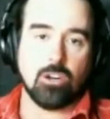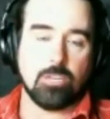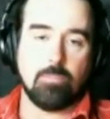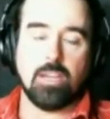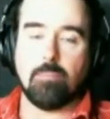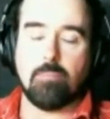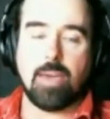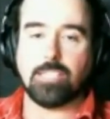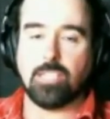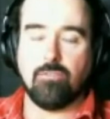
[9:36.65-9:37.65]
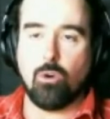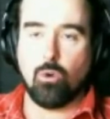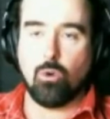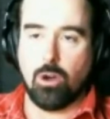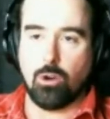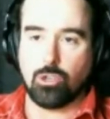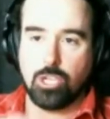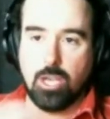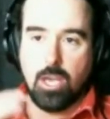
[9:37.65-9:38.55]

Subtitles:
to be an amazing vocal coach,